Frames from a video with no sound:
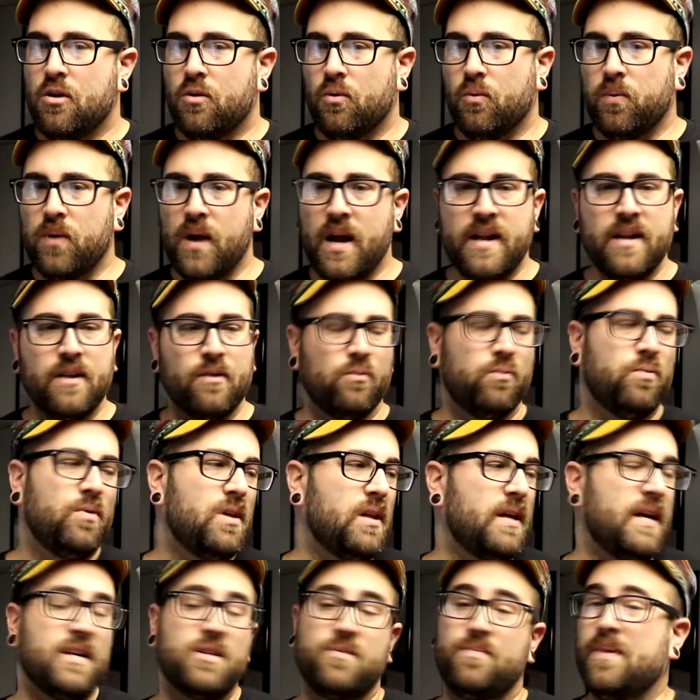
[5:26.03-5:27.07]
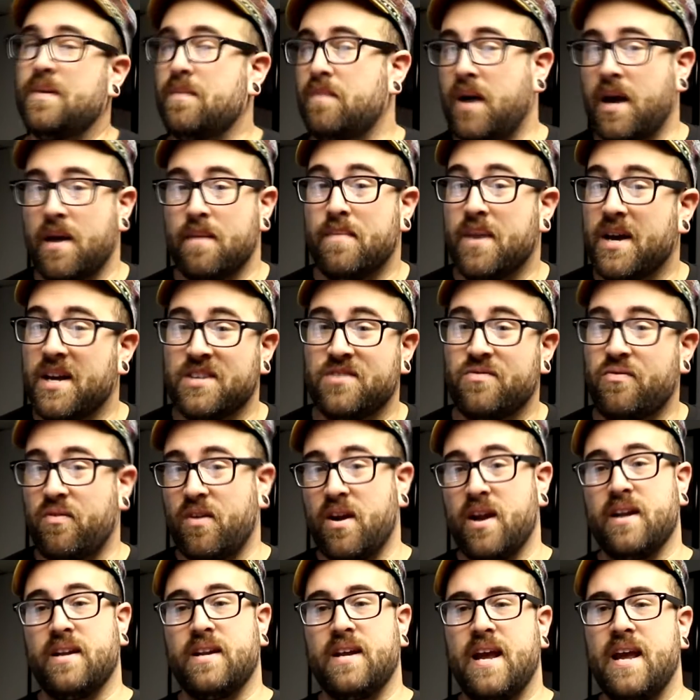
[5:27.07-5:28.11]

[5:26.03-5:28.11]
Reddit really has been my best friend.